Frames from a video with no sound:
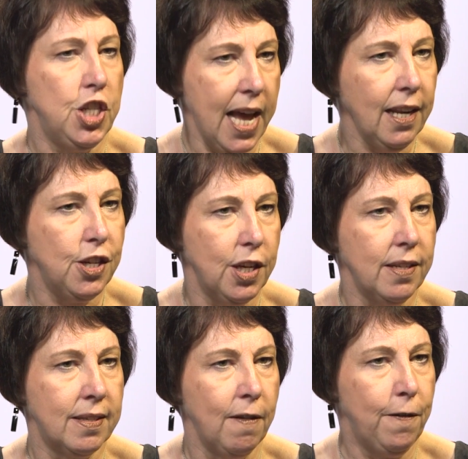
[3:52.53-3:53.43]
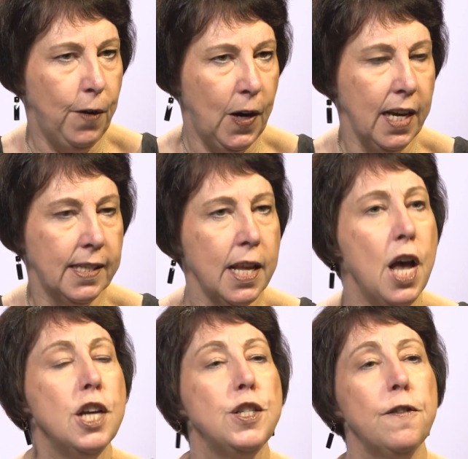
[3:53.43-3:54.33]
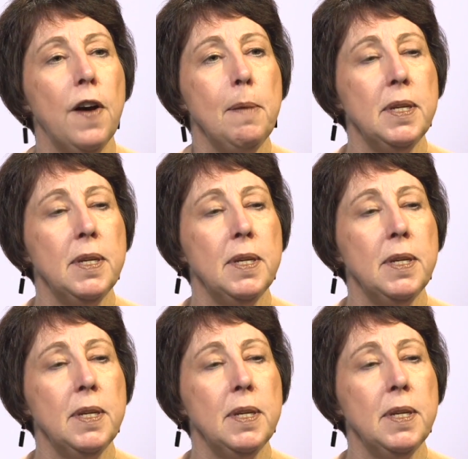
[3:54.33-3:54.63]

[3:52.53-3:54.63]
challenges for us, to find